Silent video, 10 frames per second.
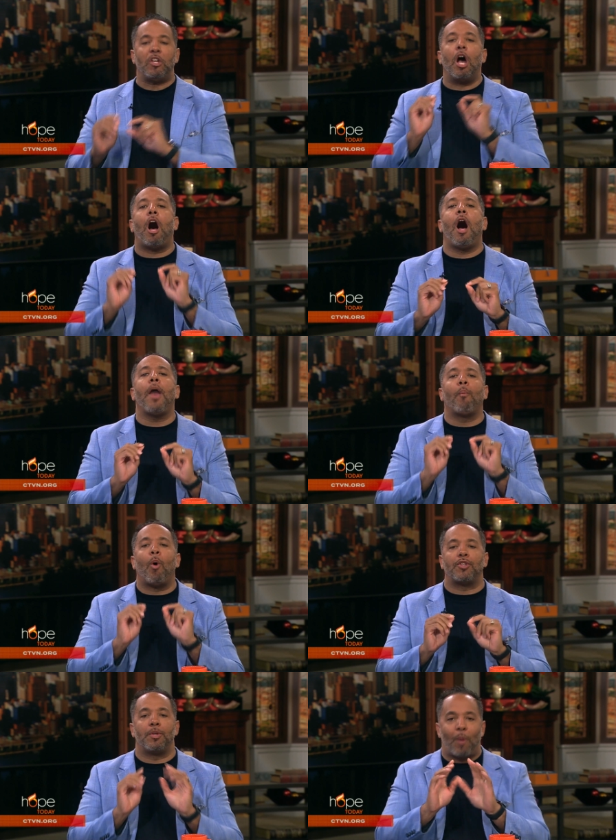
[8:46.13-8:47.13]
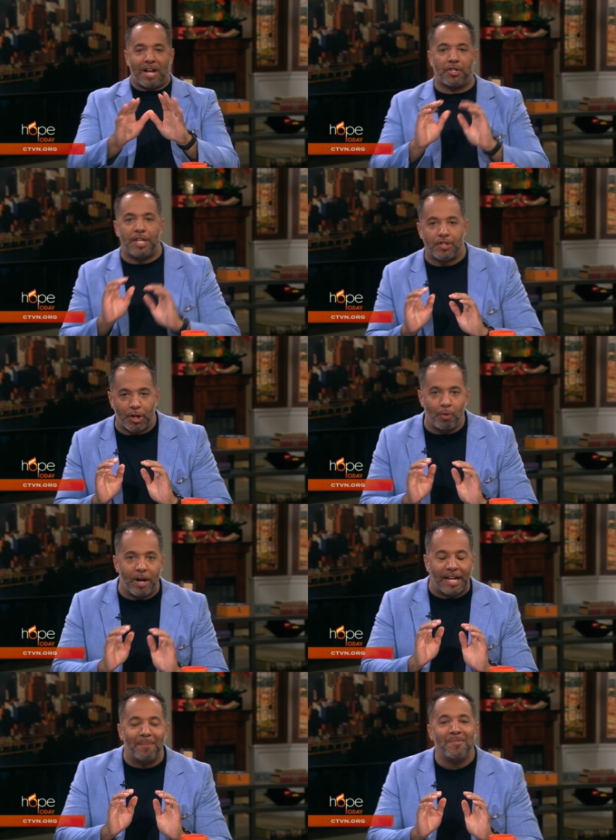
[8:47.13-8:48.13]
God wants it. Watch this. Are you
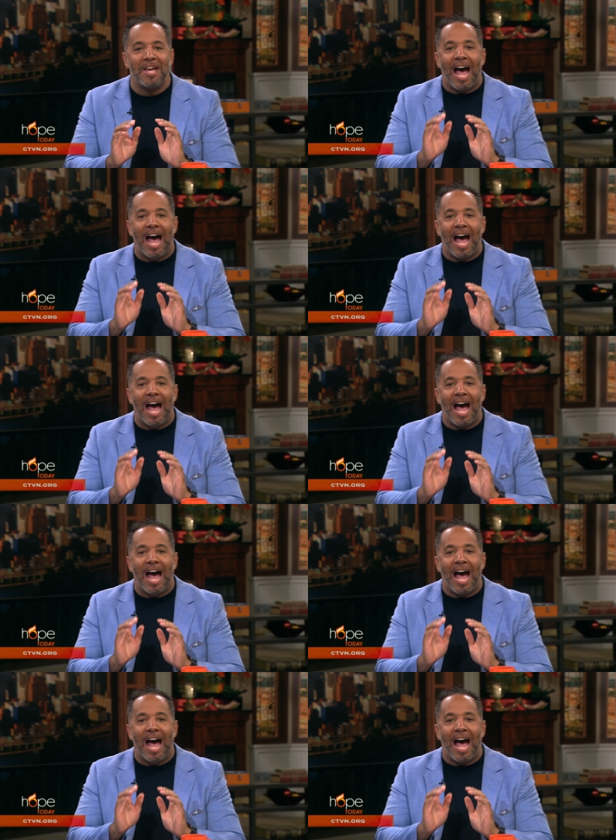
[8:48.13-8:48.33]
ready?